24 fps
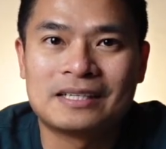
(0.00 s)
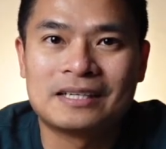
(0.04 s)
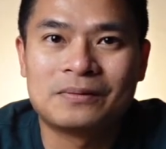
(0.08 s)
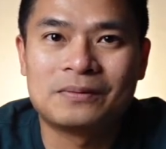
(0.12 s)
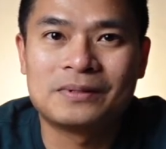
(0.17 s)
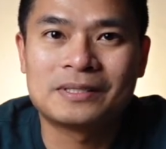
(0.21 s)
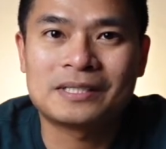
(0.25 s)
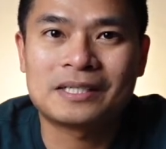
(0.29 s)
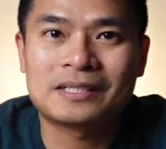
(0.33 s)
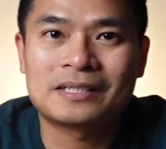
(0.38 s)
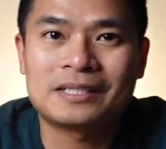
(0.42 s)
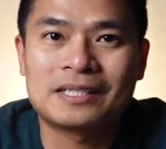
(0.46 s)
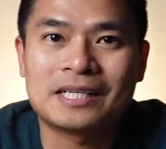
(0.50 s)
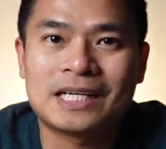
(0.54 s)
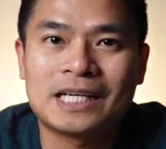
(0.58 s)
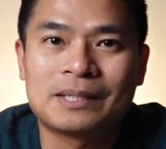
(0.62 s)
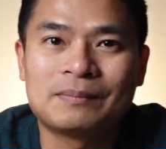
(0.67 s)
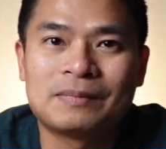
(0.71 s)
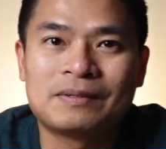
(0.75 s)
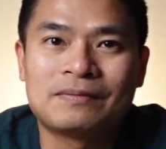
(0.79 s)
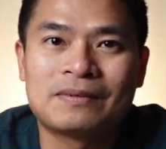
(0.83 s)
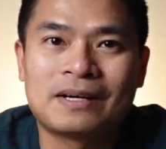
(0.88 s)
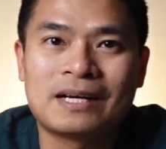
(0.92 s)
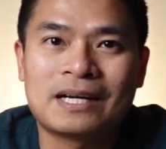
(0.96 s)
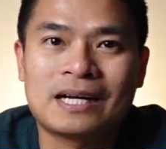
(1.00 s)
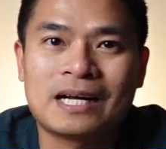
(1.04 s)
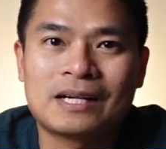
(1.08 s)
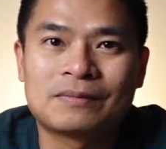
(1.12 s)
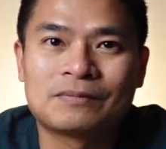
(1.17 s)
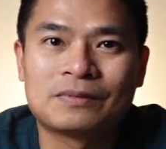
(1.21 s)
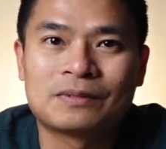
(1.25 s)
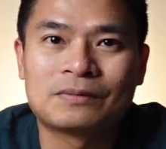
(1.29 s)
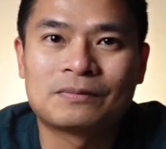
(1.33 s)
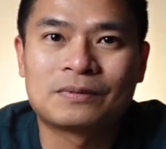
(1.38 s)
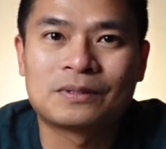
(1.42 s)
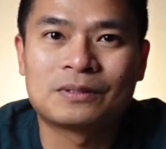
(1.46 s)
which I think can be very
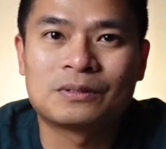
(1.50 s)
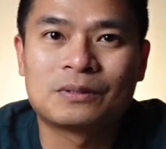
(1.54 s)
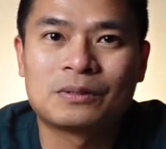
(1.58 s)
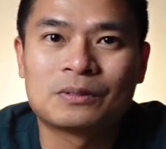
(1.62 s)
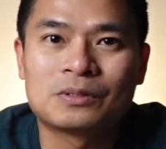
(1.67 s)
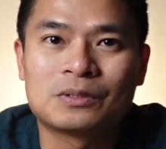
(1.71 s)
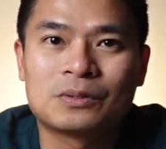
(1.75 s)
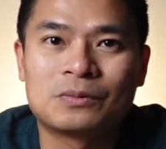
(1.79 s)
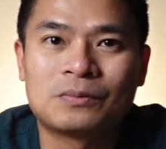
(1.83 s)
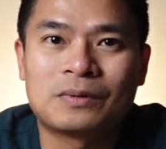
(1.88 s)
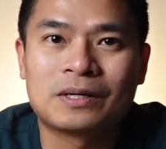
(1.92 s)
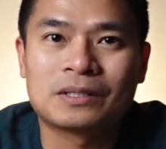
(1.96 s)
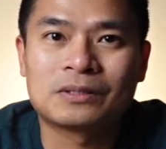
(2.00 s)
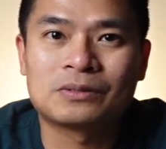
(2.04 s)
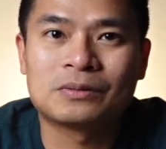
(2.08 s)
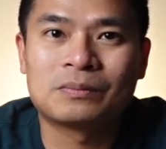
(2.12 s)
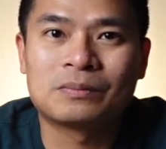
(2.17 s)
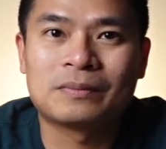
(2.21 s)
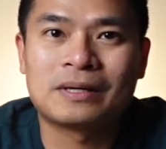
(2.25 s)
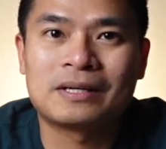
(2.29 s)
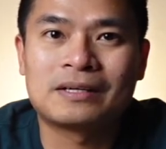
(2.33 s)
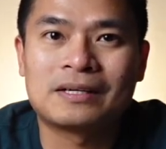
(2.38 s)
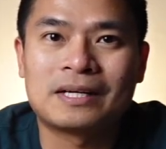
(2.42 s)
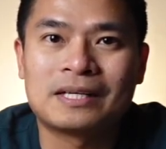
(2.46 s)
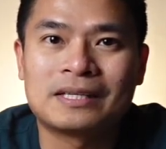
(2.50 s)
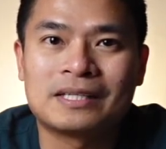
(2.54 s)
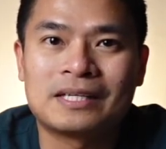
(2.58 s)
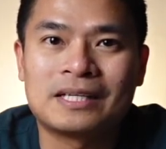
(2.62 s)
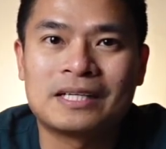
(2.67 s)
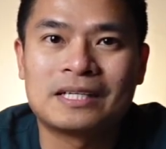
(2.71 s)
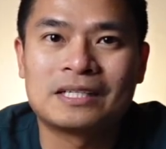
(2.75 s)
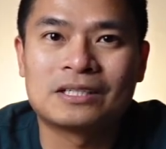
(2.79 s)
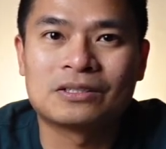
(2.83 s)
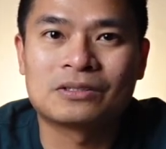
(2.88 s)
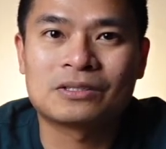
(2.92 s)
helpful for those who want to migrate here in